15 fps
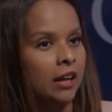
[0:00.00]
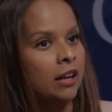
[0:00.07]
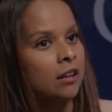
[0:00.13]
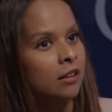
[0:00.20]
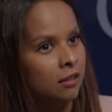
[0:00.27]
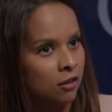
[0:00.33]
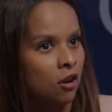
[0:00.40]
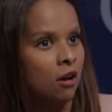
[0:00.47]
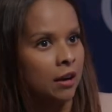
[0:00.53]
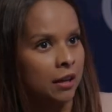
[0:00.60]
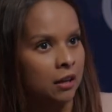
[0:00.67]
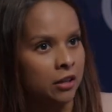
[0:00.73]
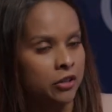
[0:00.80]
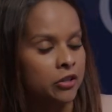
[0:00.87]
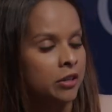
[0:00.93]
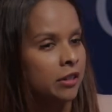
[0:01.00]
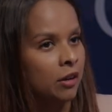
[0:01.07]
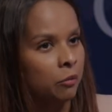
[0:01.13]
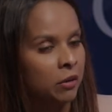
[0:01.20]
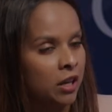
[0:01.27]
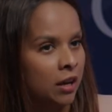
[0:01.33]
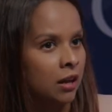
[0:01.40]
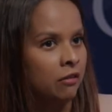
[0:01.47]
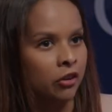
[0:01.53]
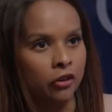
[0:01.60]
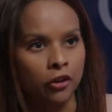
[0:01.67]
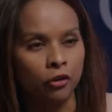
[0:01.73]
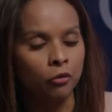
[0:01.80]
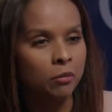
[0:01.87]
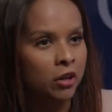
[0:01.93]
and it's not a country that we have a
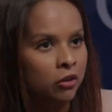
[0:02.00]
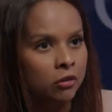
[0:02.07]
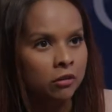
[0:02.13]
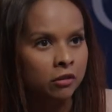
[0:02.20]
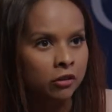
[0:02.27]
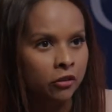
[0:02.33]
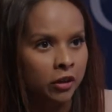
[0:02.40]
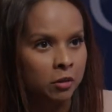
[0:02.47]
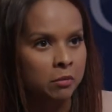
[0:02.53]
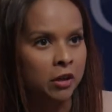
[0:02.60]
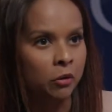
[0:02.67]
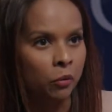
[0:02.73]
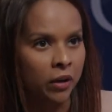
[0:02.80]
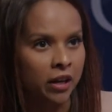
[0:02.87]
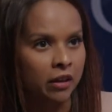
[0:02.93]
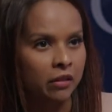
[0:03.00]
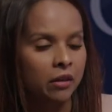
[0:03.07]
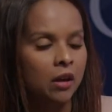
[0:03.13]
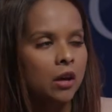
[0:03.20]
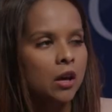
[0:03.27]
critical minerals agreement with.